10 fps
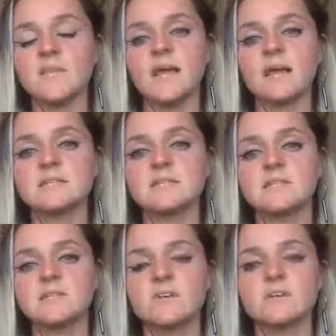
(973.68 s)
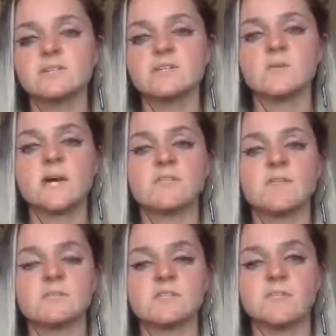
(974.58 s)
And in 2012 it
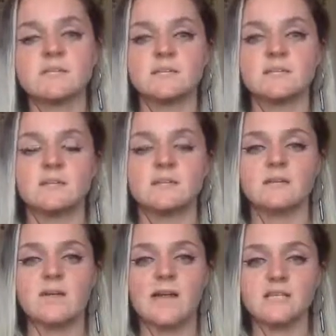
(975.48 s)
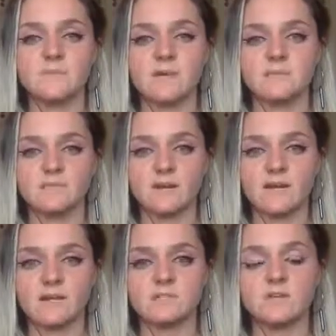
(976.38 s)
was the masculine aspect of
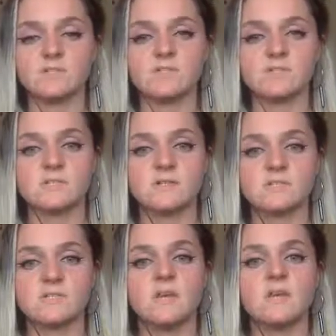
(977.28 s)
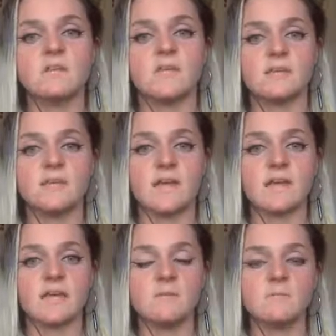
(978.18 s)
Christ consciousness that
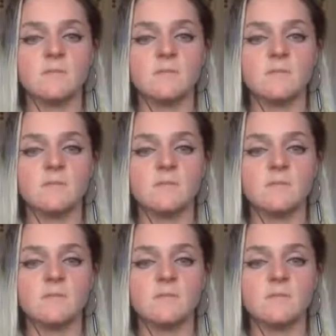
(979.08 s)
came,